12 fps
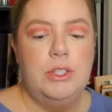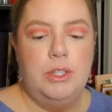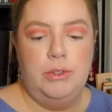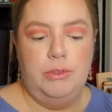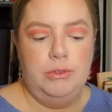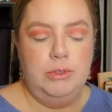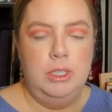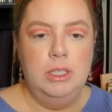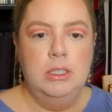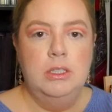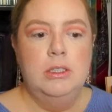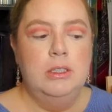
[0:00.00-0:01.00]
to
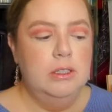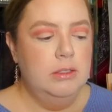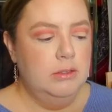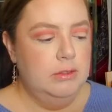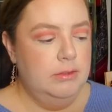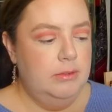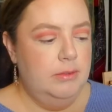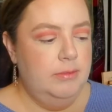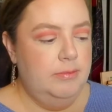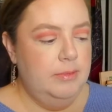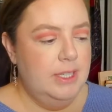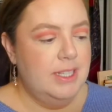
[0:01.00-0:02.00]

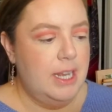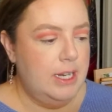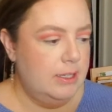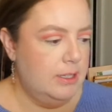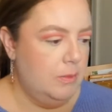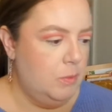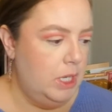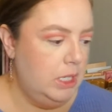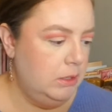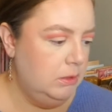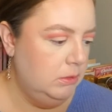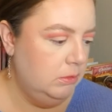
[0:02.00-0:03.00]
set it somewhere